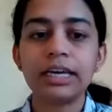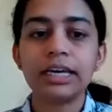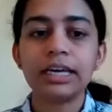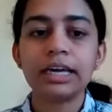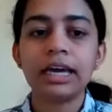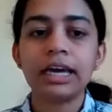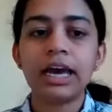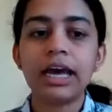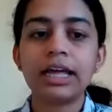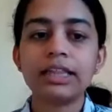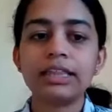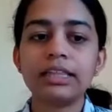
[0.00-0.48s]

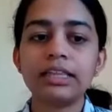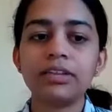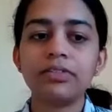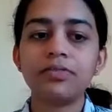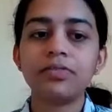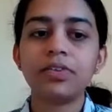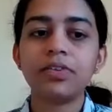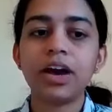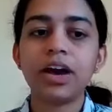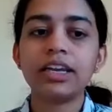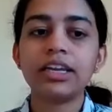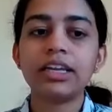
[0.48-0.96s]
And then
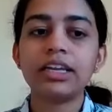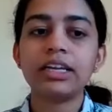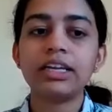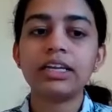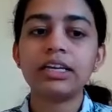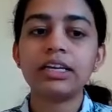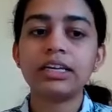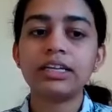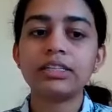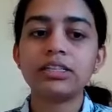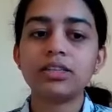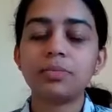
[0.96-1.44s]
finally,
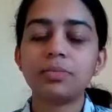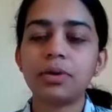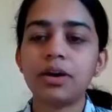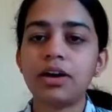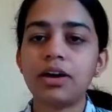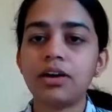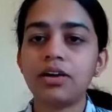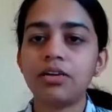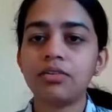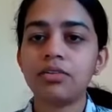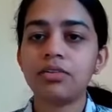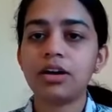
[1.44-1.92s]
it's
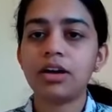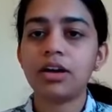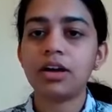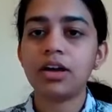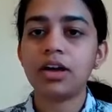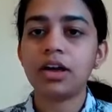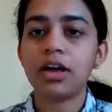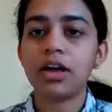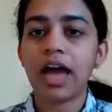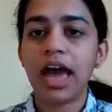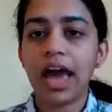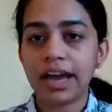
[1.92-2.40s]
about
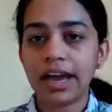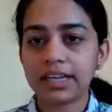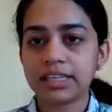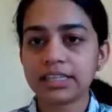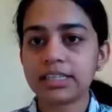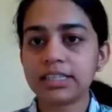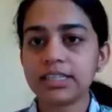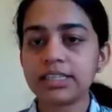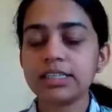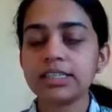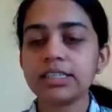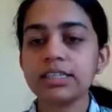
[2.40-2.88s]

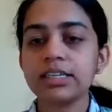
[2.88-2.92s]
acting.